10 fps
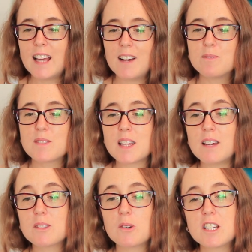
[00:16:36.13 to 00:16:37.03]
Yeah, so
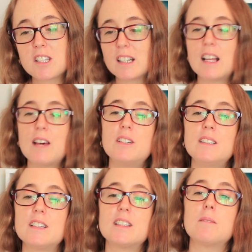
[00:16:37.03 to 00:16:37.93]
that was question 11,
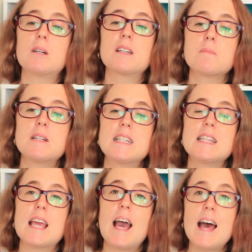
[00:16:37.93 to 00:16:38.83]
and that brings me to
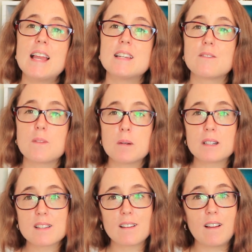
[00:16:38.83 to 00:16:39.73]
the end of the
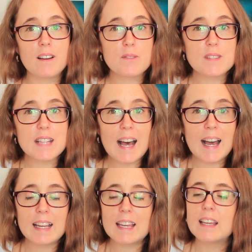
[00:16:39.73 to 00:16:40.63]
Books and Life
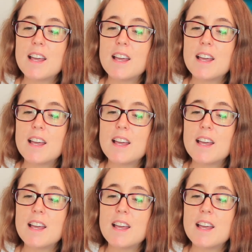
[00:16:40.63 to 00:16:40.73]
tag.